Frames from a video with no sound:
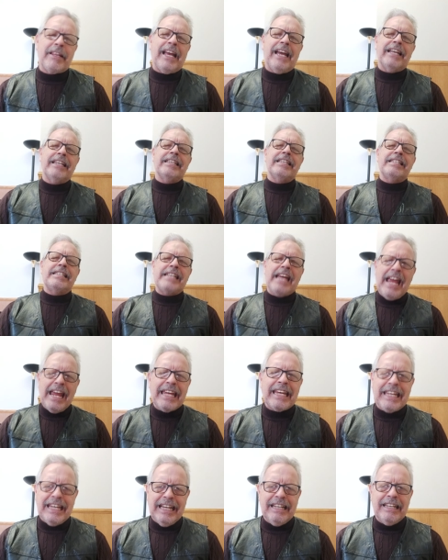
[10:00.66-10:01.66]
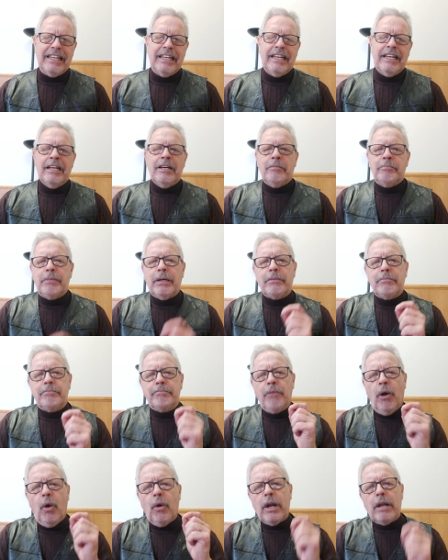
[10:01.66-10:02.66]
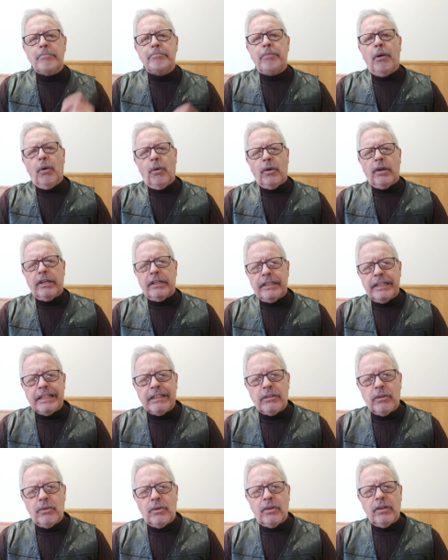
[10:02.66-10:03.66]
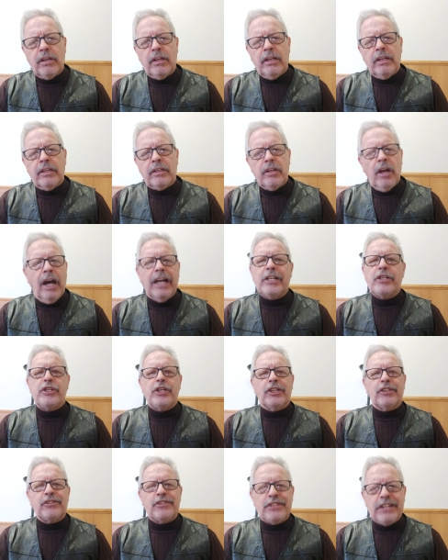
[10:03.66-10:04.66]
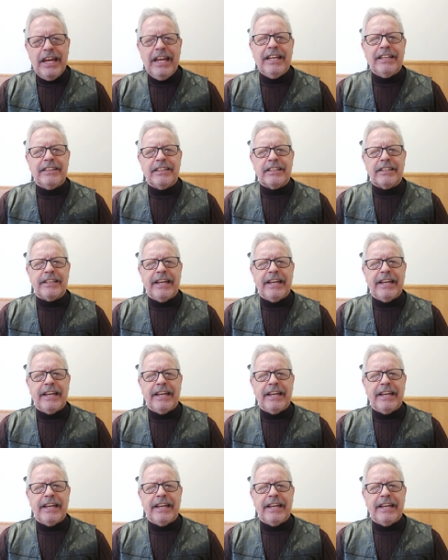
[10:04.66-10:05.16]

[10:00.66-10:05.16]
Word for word: and take it. But more importantly, Lord, not just take the